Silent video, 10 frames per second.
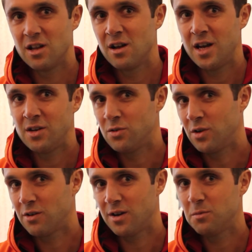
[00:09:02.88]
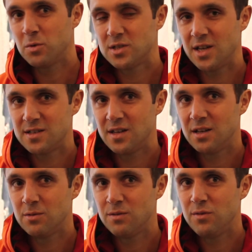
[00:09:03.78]
line or incredible
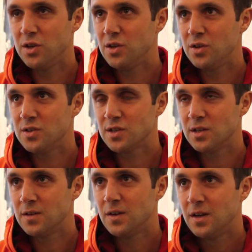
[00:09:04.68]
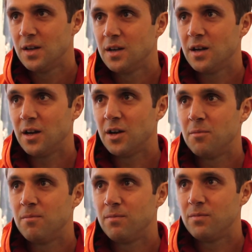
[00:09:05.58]
setting with views, and
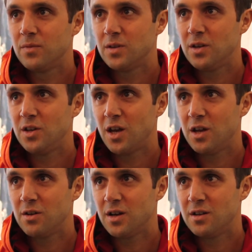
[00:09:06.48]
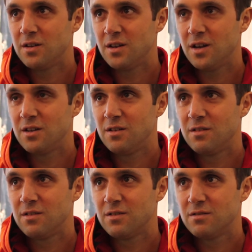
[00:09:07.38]
you know,
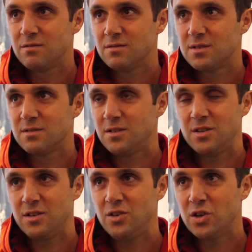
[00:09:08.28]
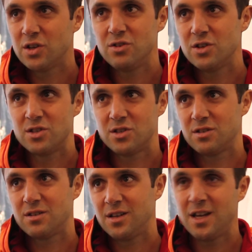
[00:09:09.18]
and you can
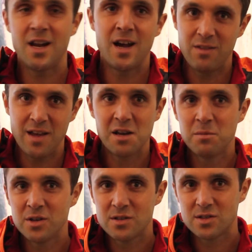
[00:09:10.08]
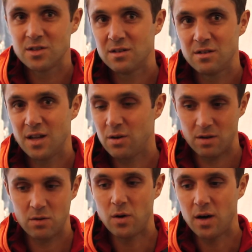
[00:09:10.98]
just get out of the elements, and they'll
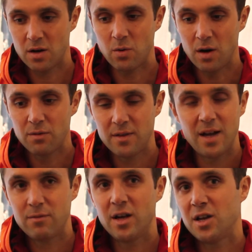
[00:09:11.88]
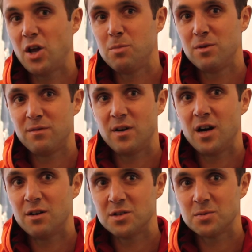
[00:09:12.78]
quite often have like an open
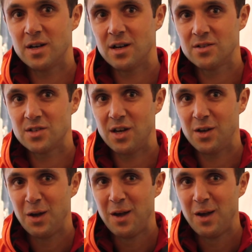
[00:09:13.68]
fire as well. So